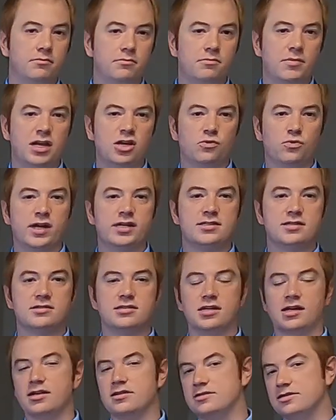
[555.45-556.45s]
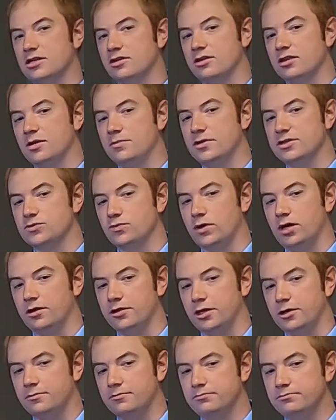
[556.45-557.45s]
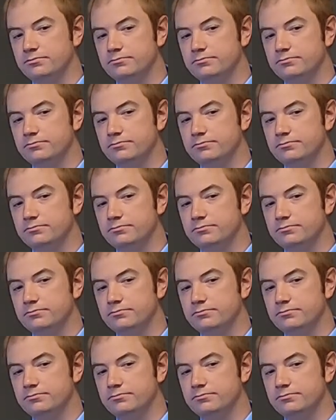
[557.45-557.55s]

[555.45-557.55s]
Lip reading: many reasons to consider them as well, though.